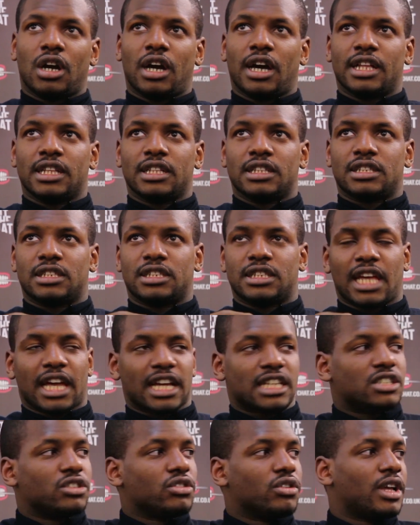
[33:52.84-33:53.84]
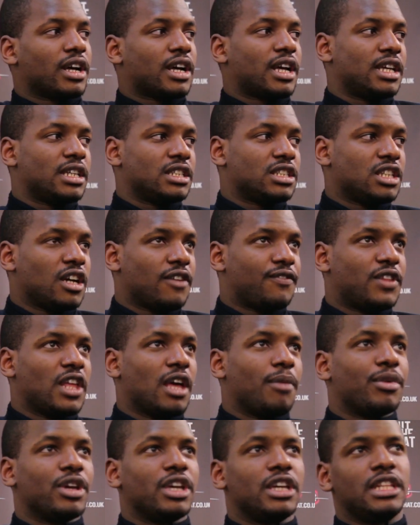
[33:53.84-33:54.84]
and sex and all that kind of stuff
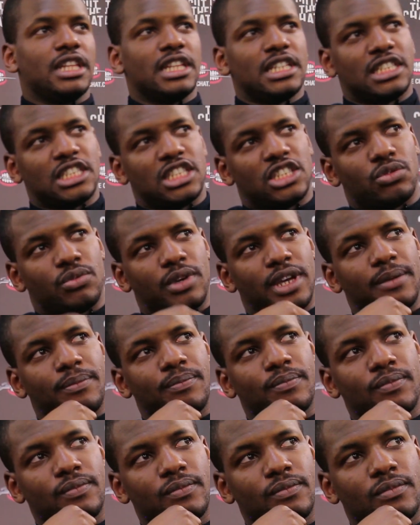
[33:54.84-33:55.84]
there. But you listen to it